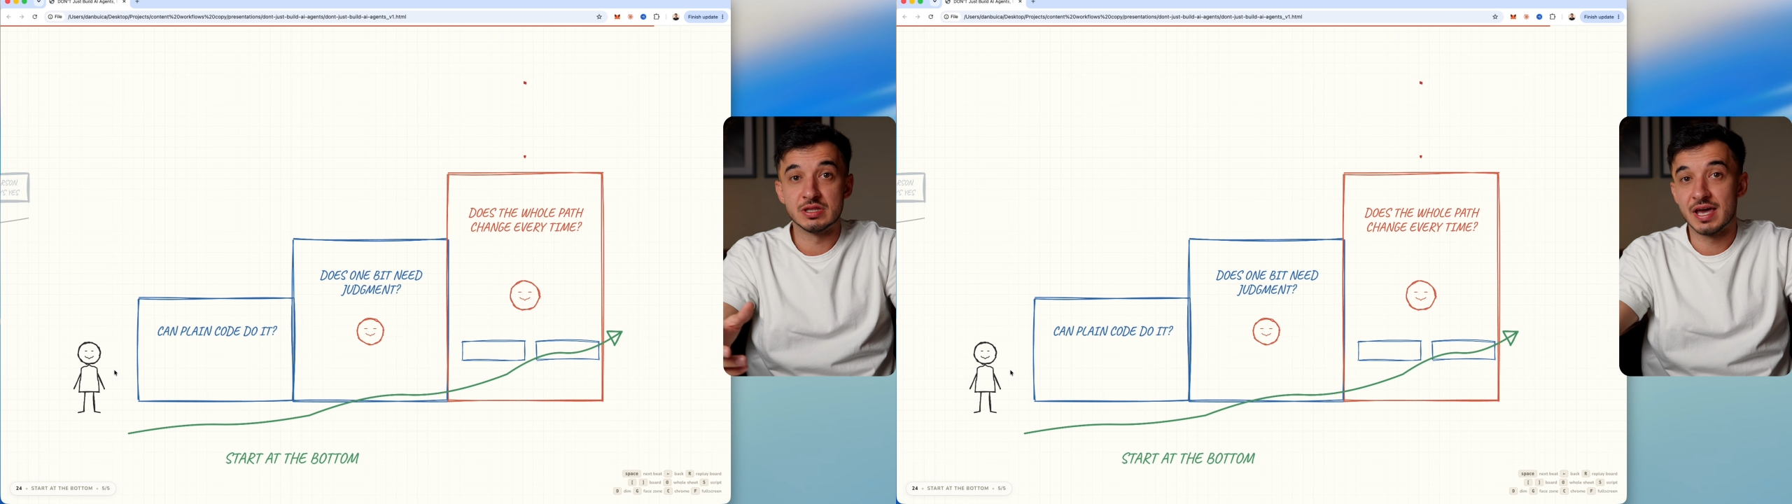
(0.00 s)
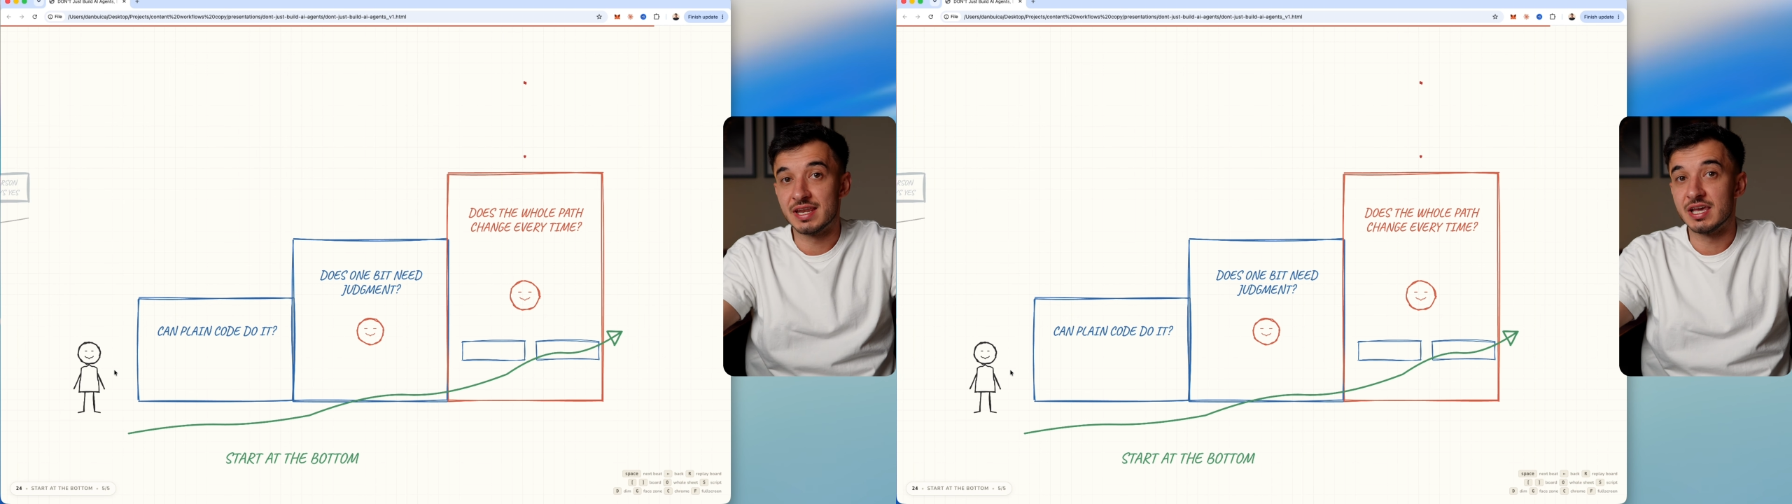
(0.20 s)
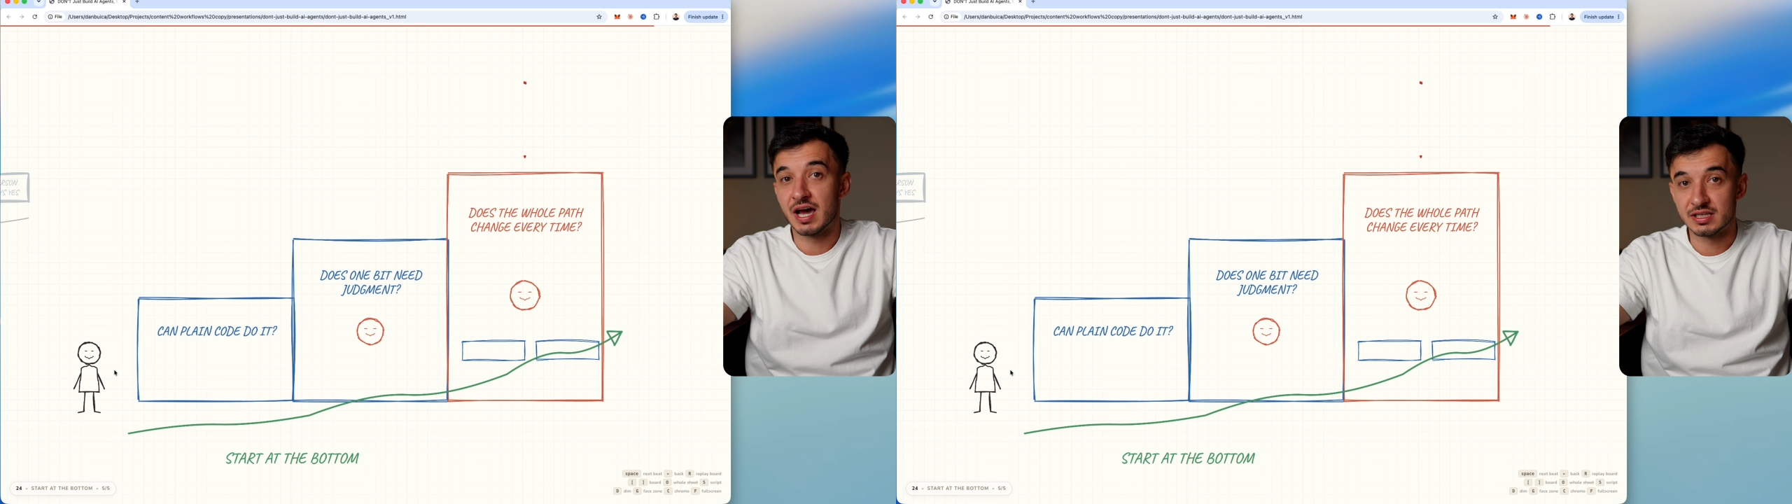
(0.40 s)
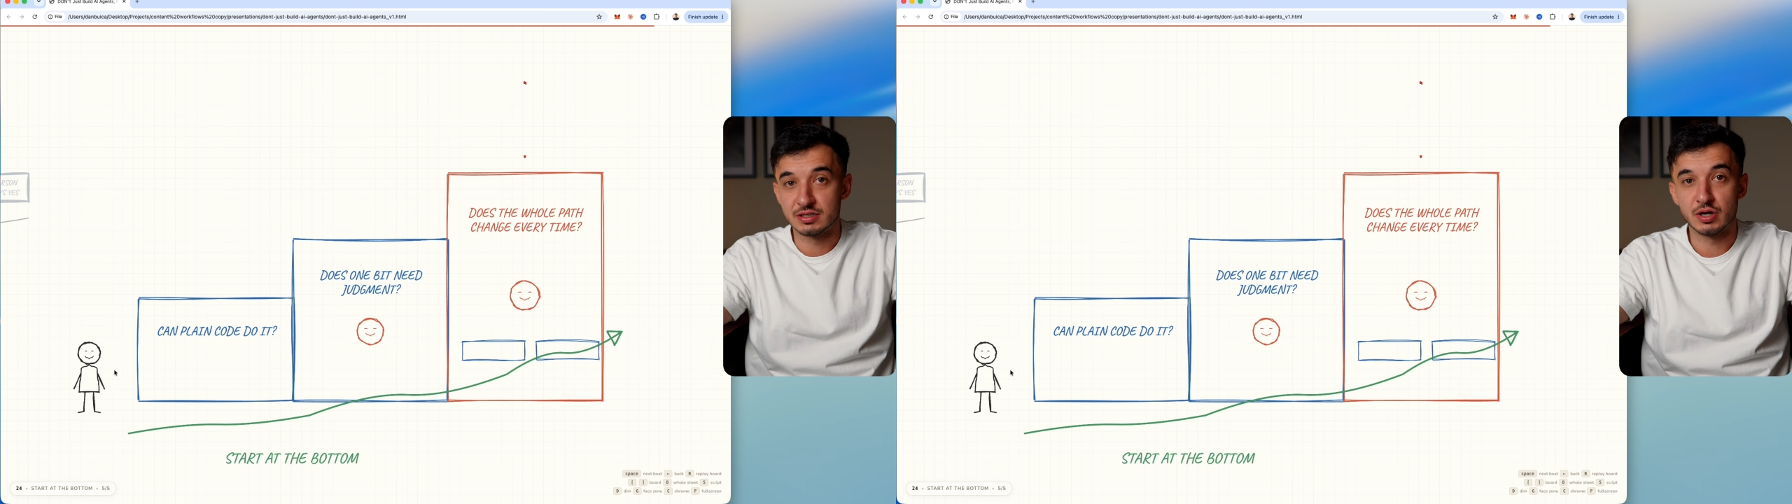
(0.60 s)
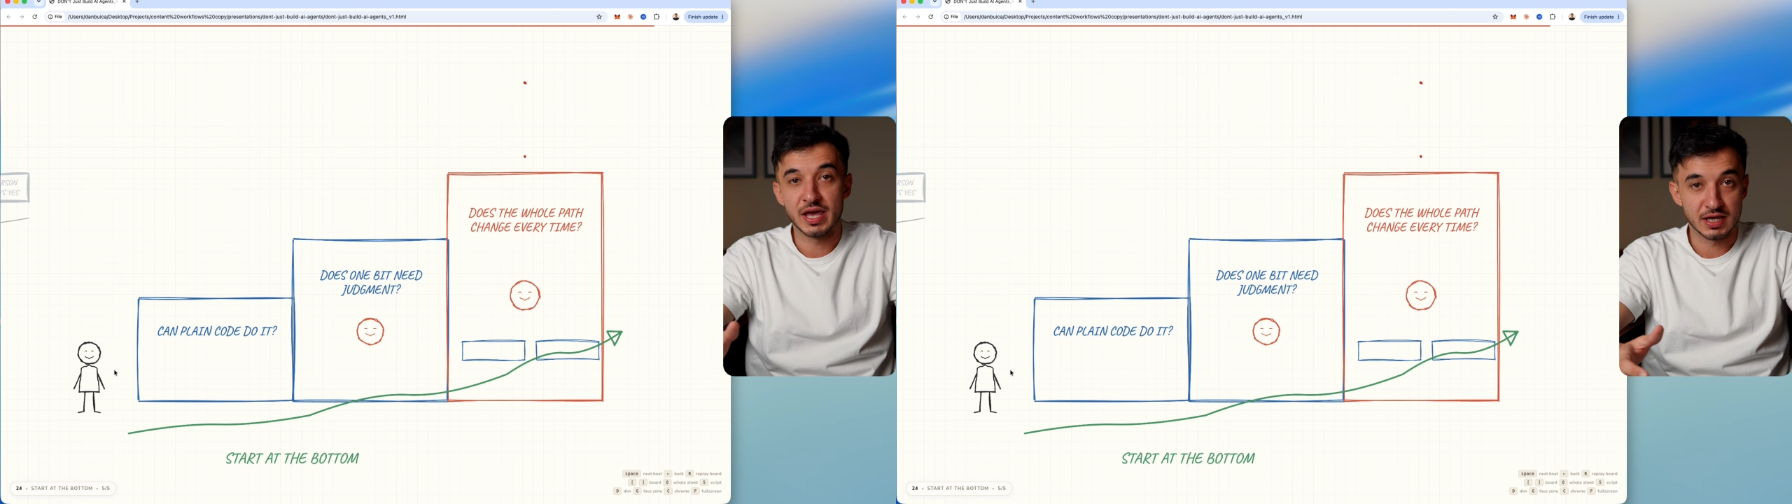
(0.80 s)
any
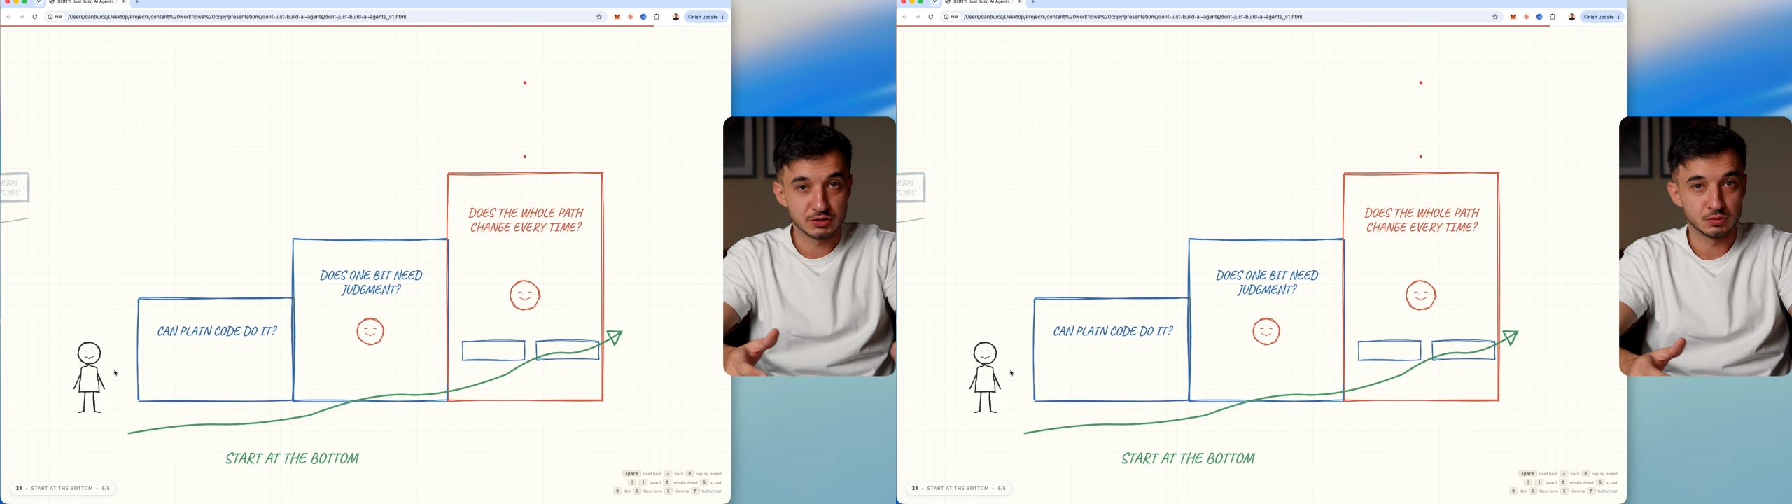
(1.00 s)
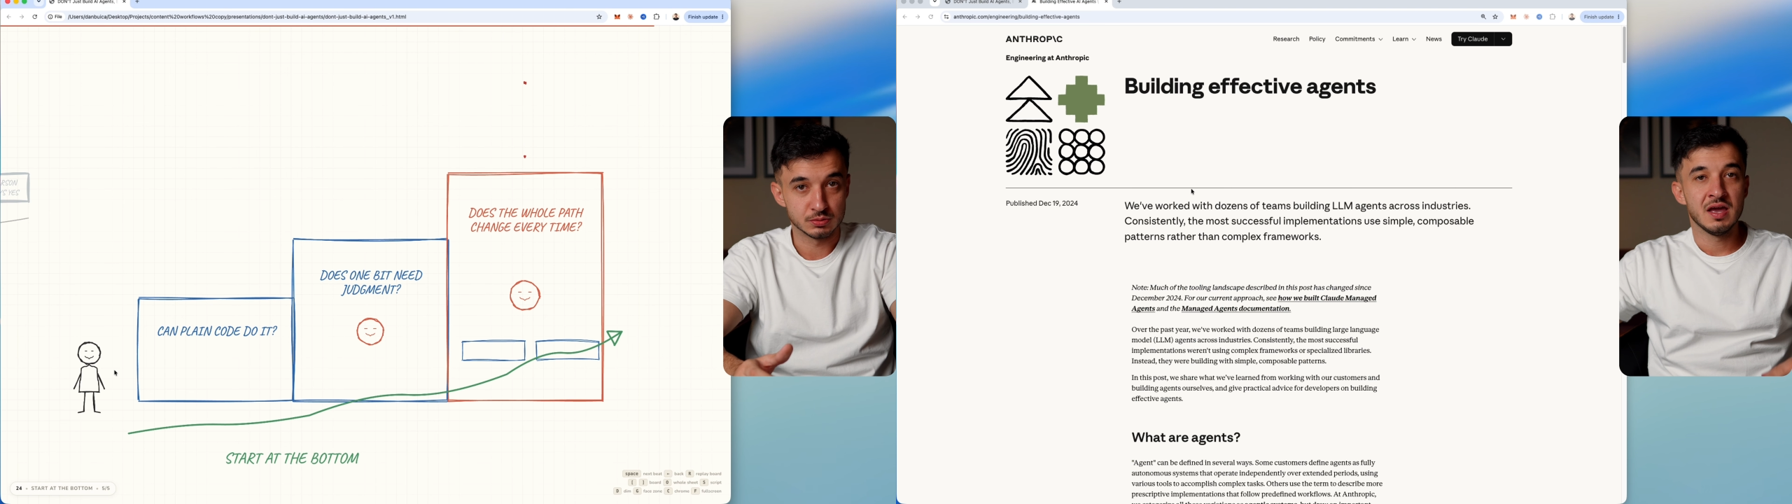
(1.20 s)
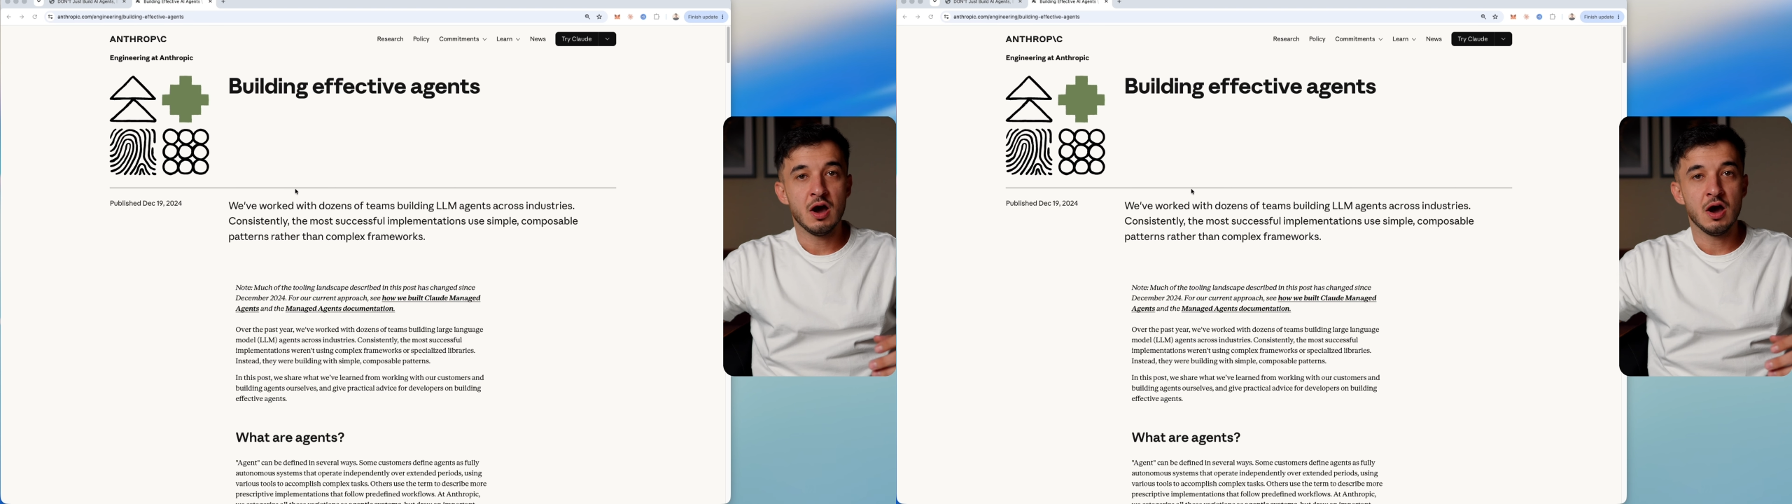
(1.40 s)
other AI tool.